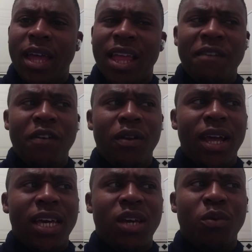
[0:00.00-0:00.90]
and I felt
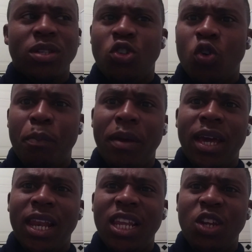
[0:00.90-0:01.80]
like he was dropping
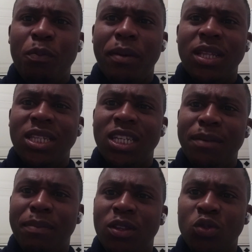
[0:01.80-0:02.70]
a little bit
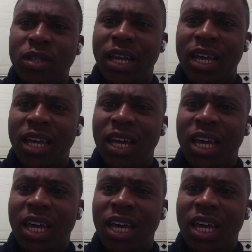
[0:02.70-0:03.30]
deep today.